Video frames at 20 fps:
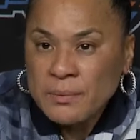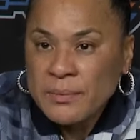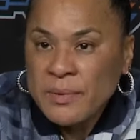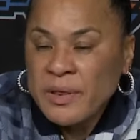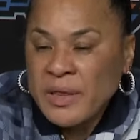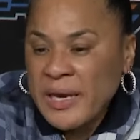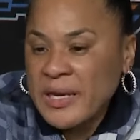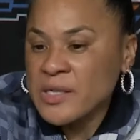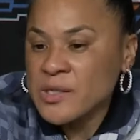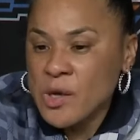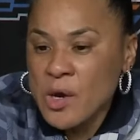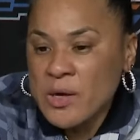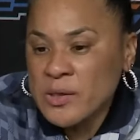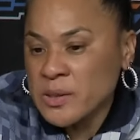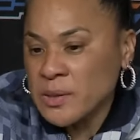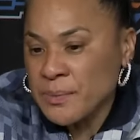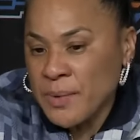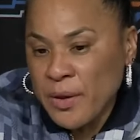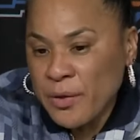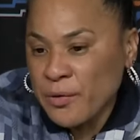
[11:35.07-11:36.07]
They saw
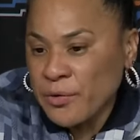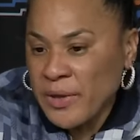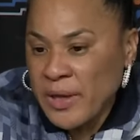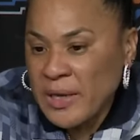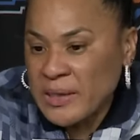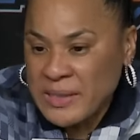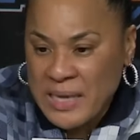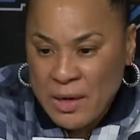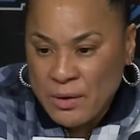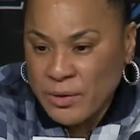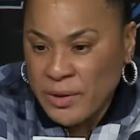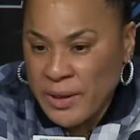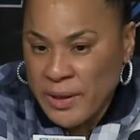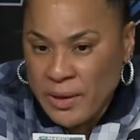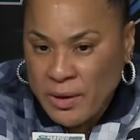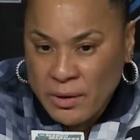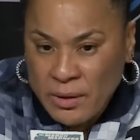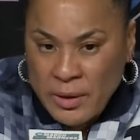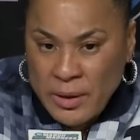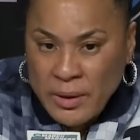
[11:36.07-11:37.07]
some other things out
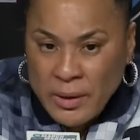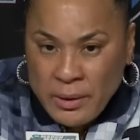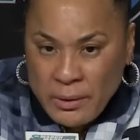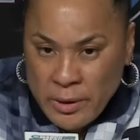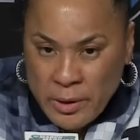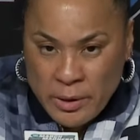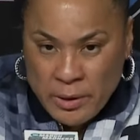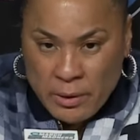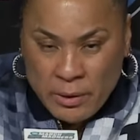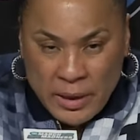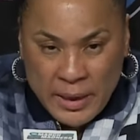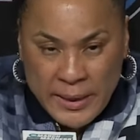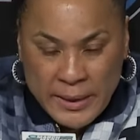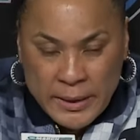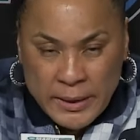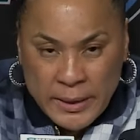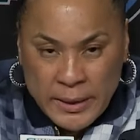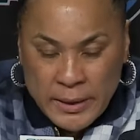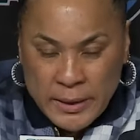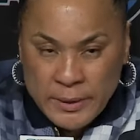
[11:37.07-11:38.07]
there, you know,
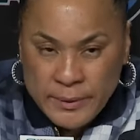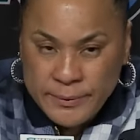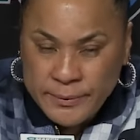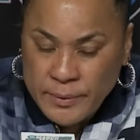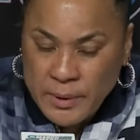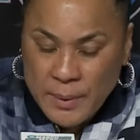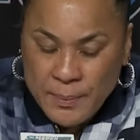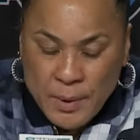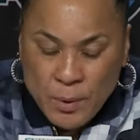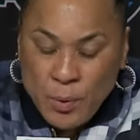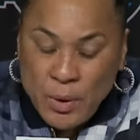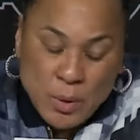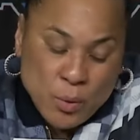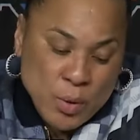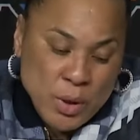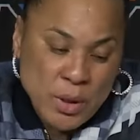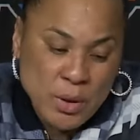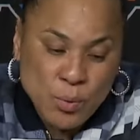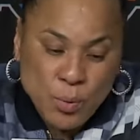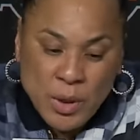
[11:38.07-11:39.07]
like,
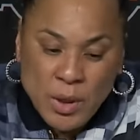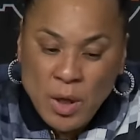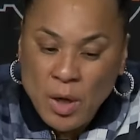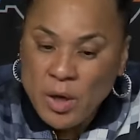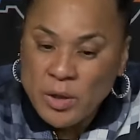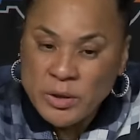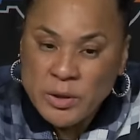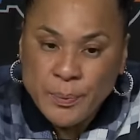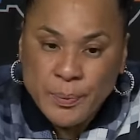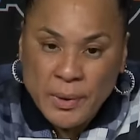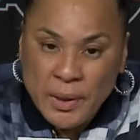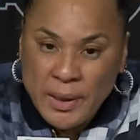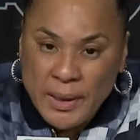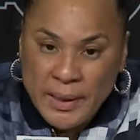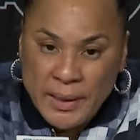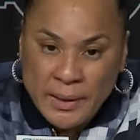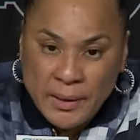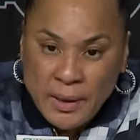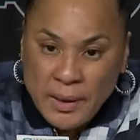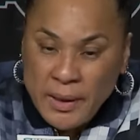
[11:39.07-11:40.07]
we called the
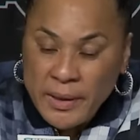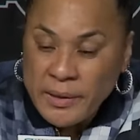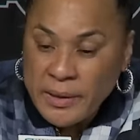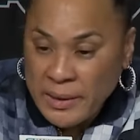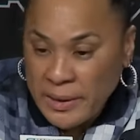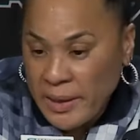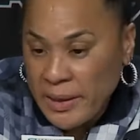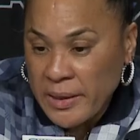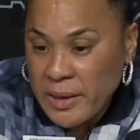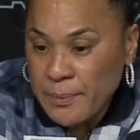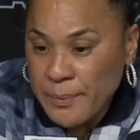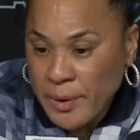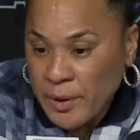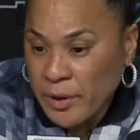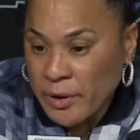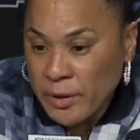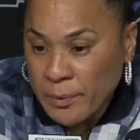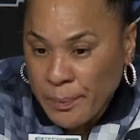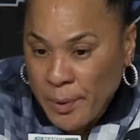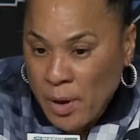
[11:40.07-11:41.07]
play to get
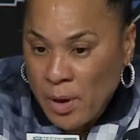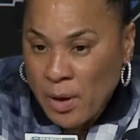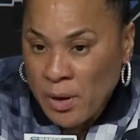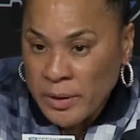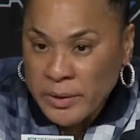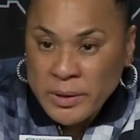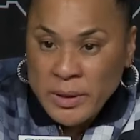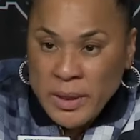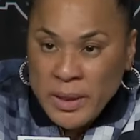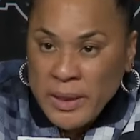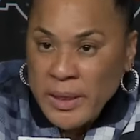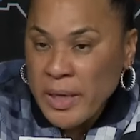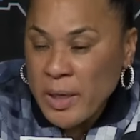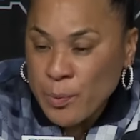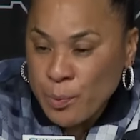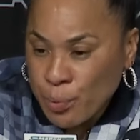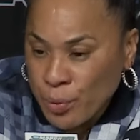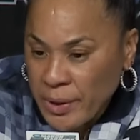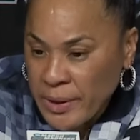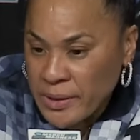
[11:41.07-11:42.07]
Camilla the ball
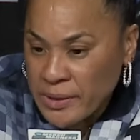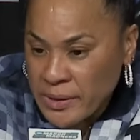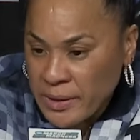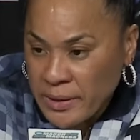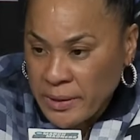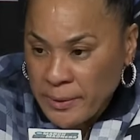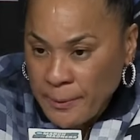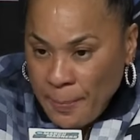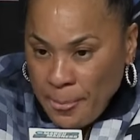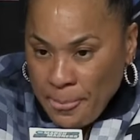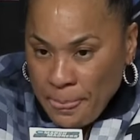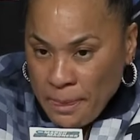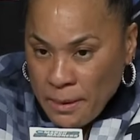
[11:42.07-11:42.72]
and Breezy.